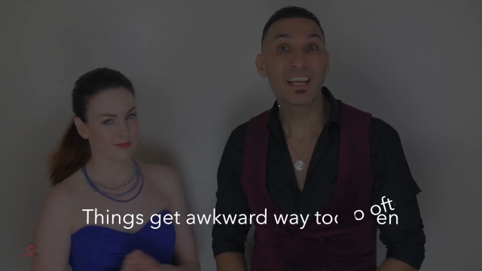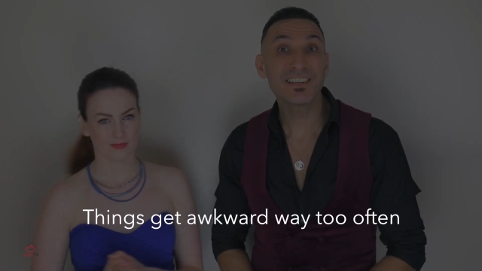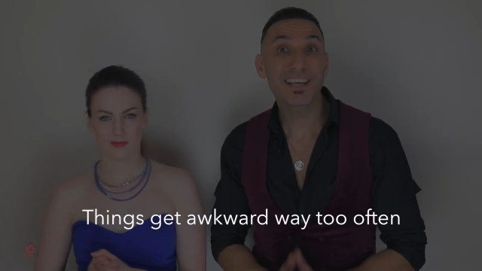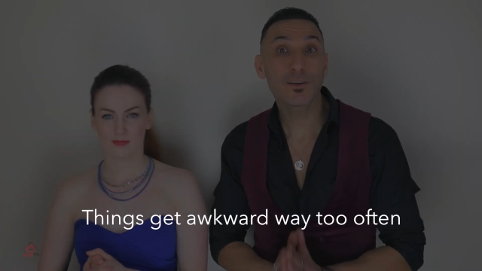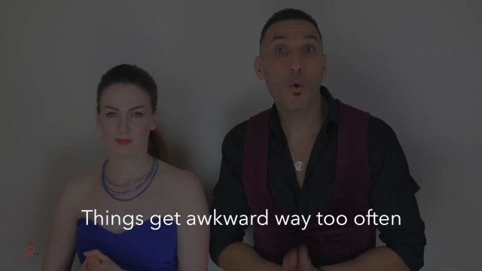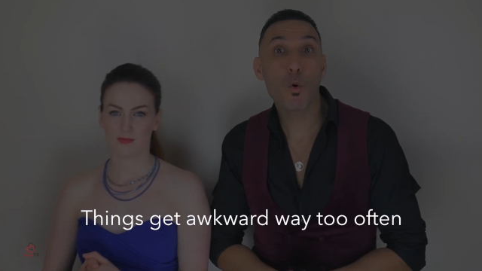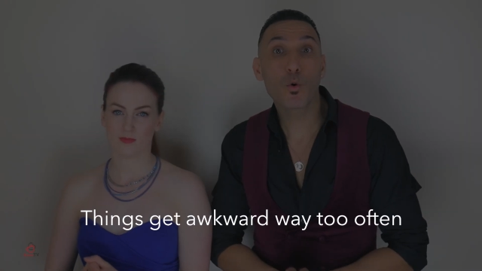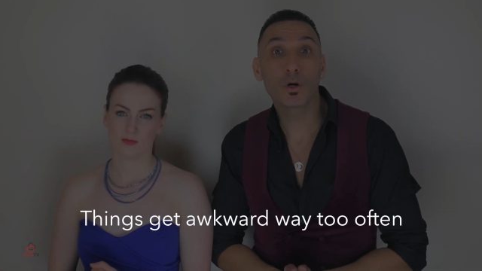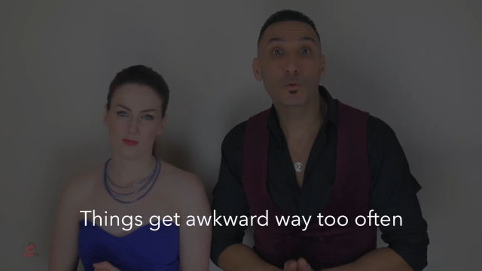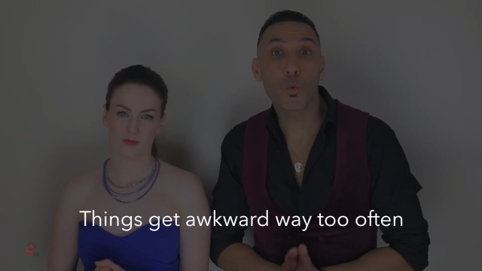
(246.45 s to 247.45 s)
Speaker 1: Things get
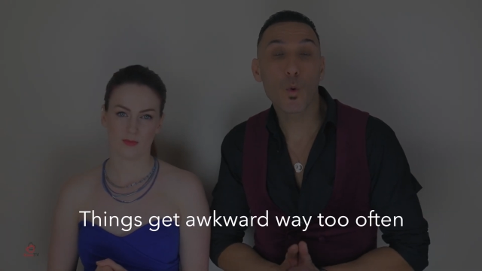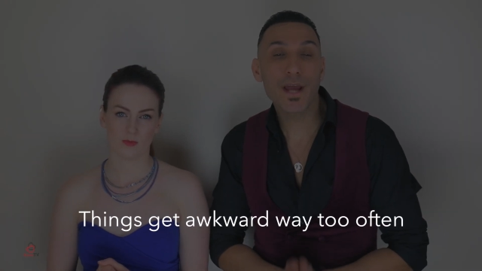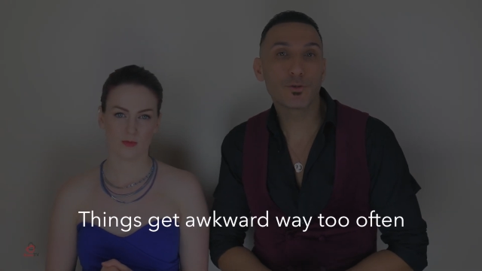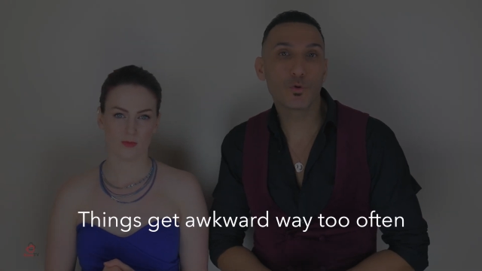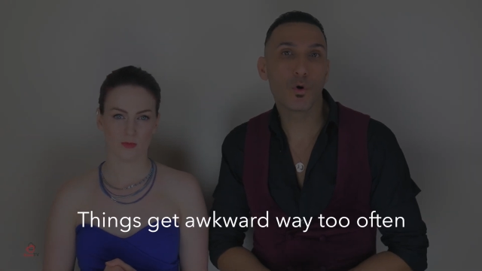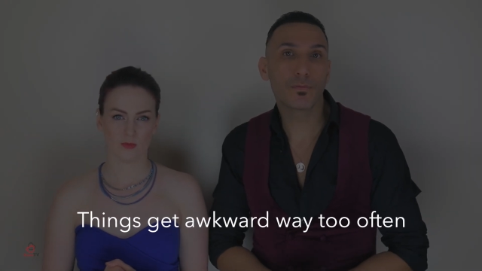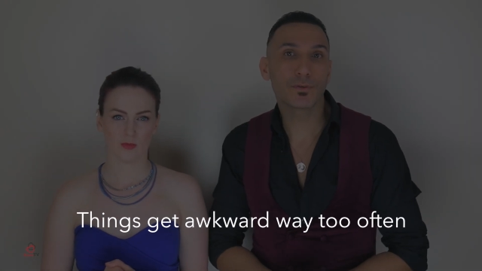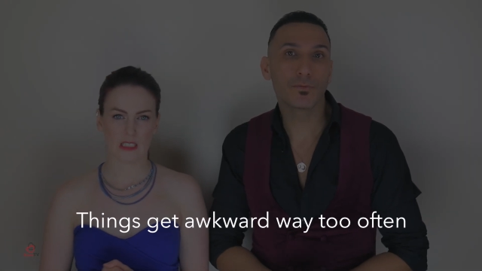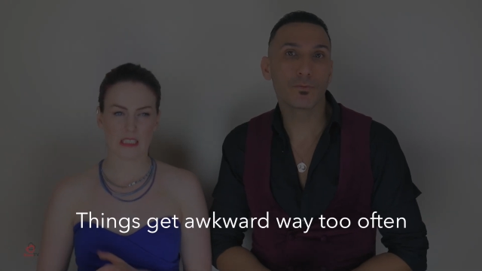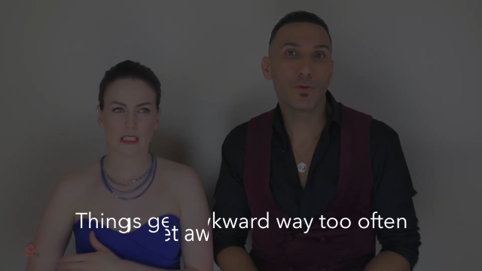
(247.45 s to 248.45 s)
awkward way too
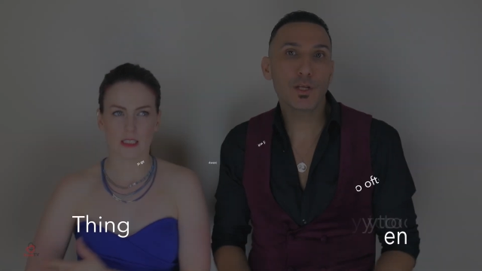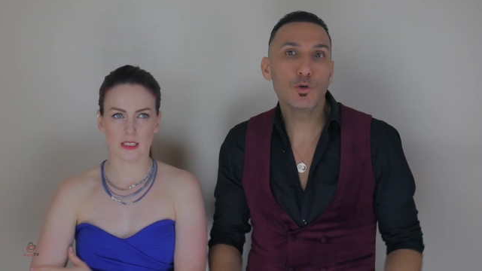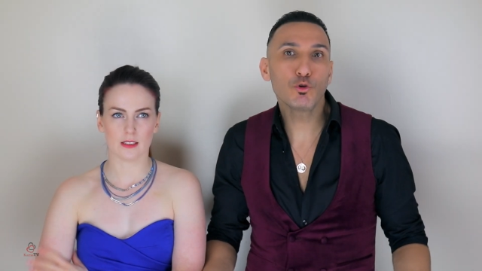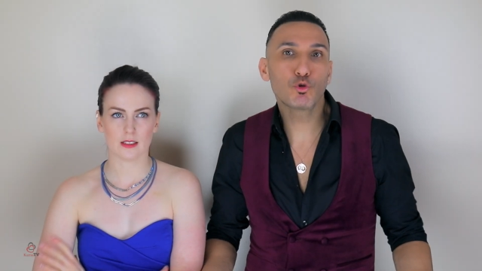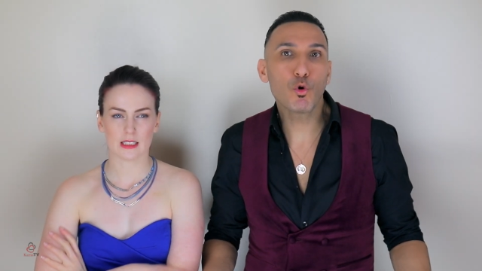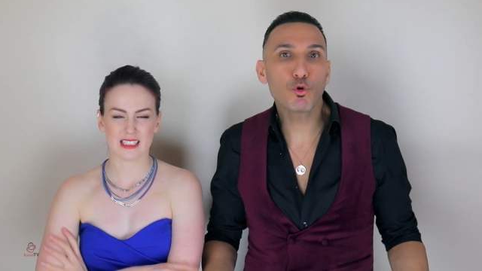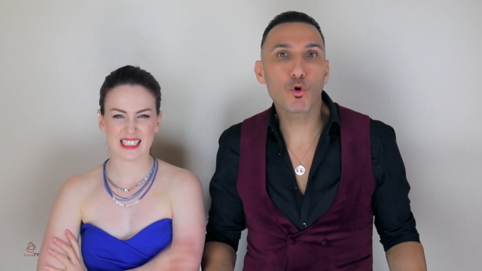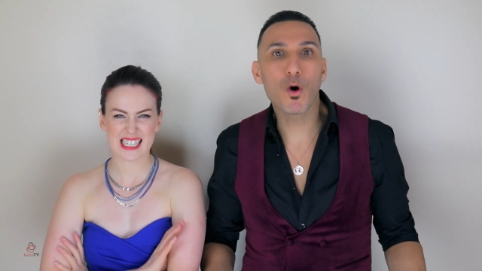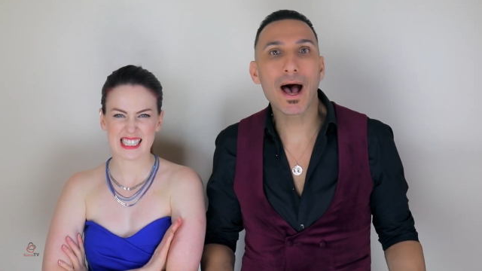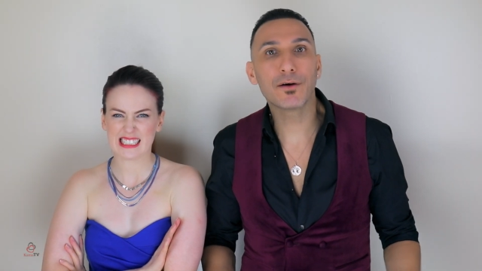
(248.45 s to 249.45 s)
often when you don't
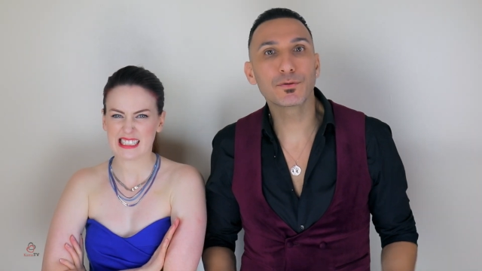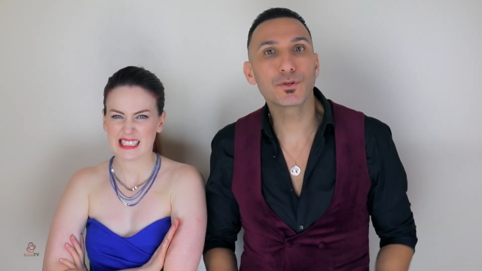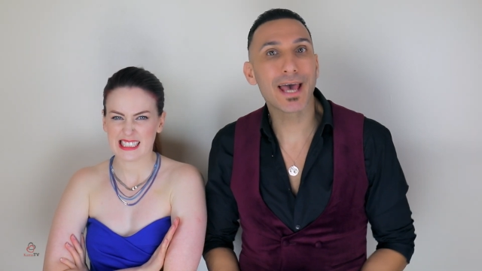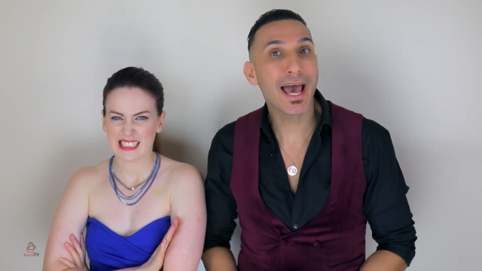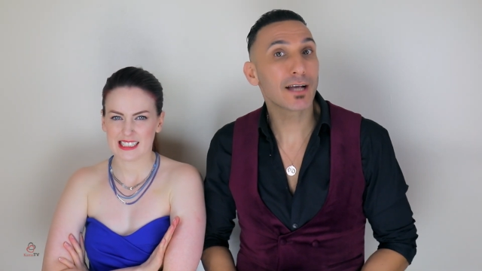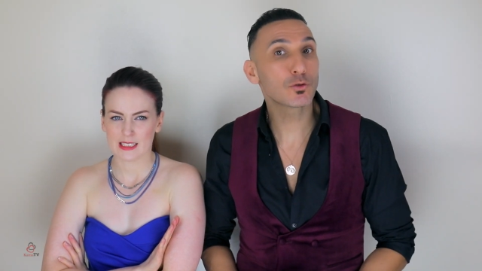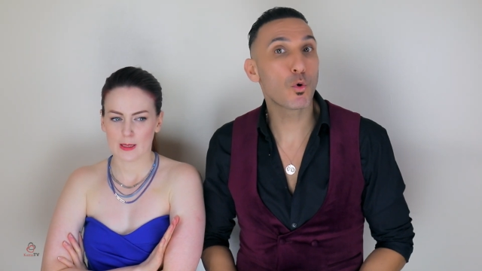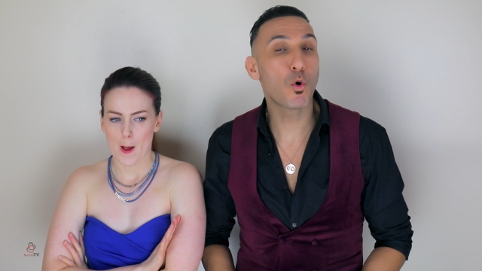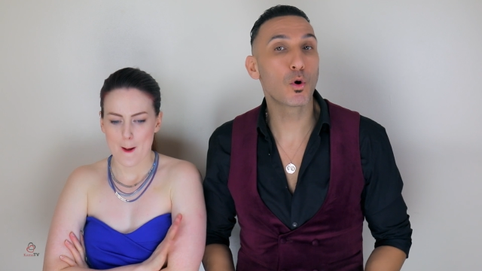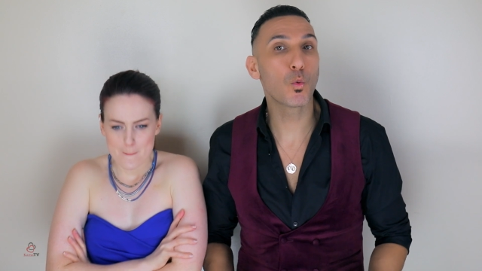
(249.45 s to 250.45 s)
know how to
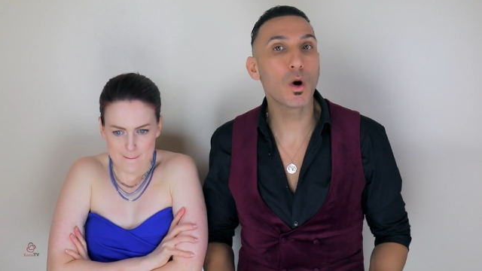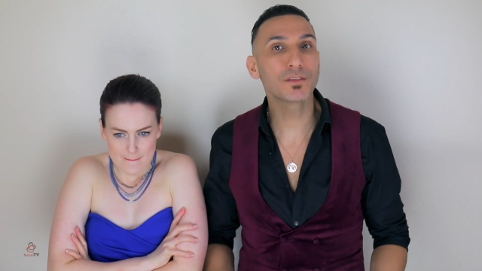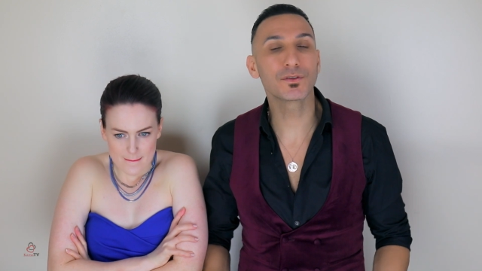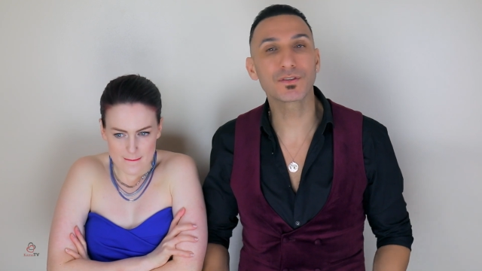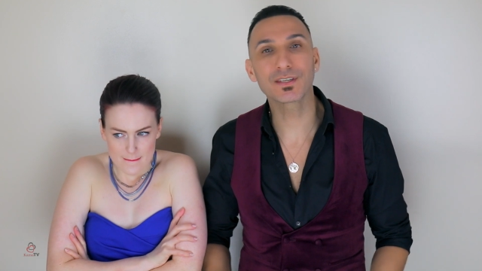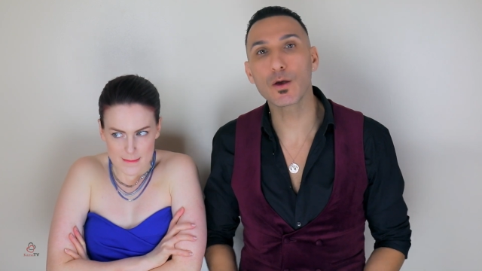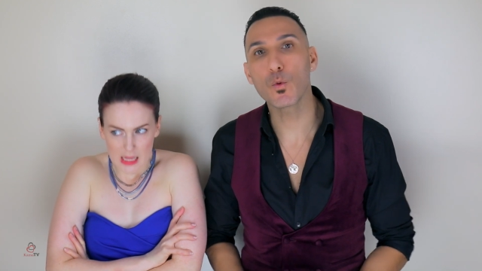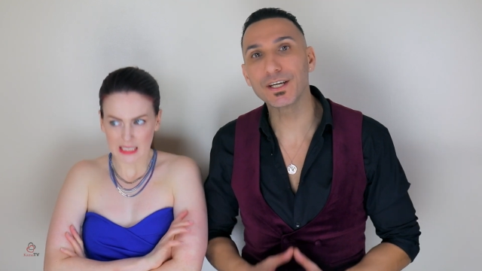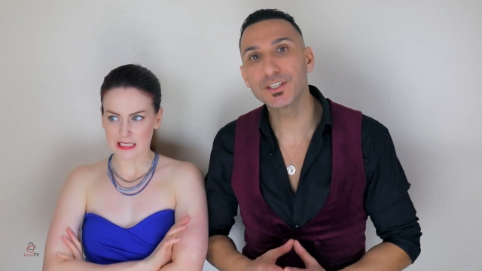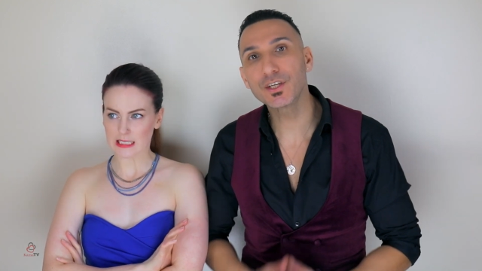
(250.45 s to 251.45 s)
act or what to say
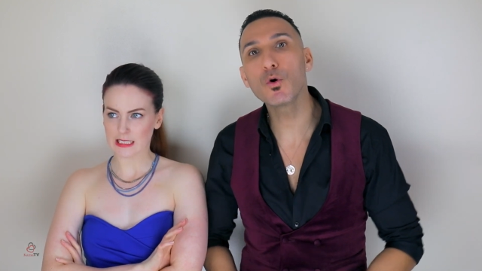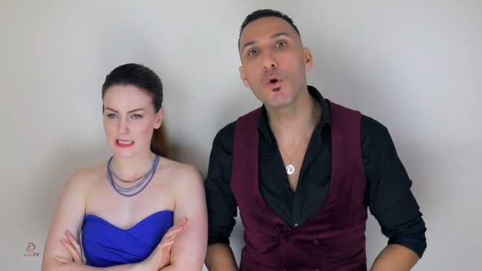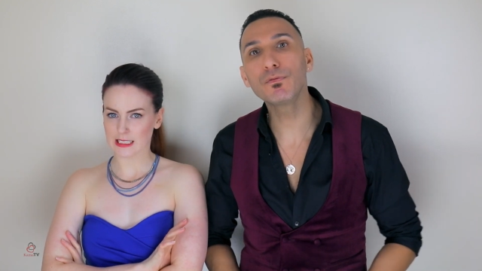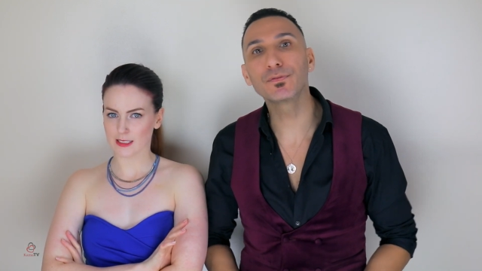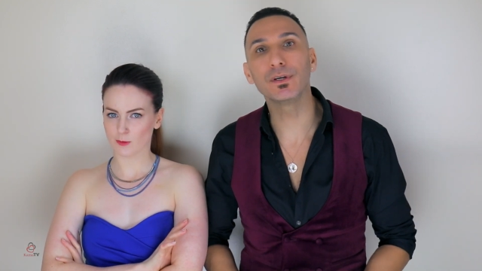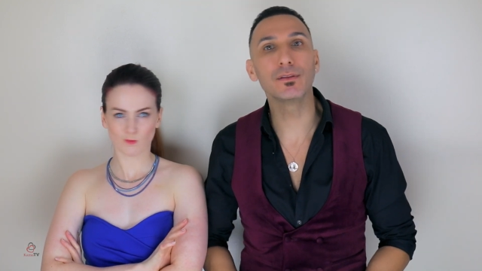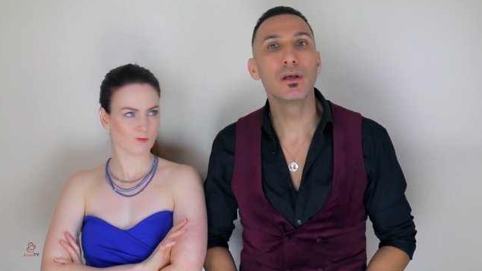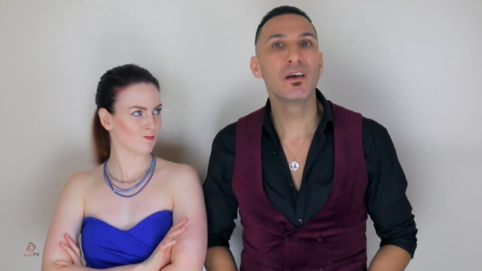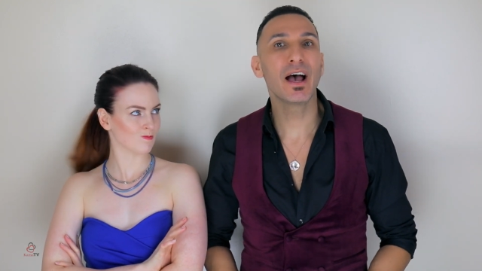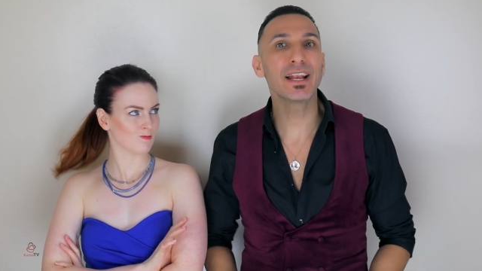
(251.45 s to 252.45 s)
way too
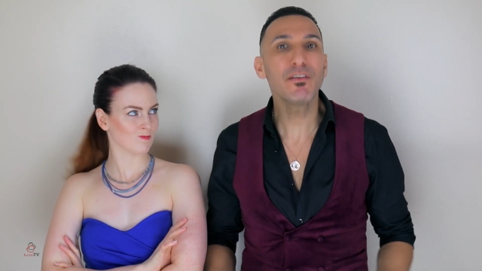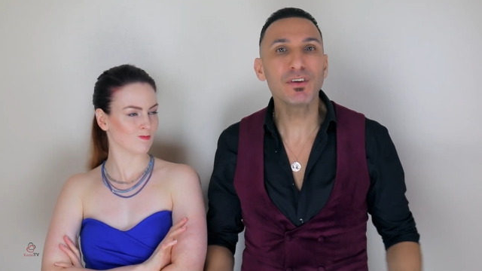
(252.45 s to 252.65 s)
often and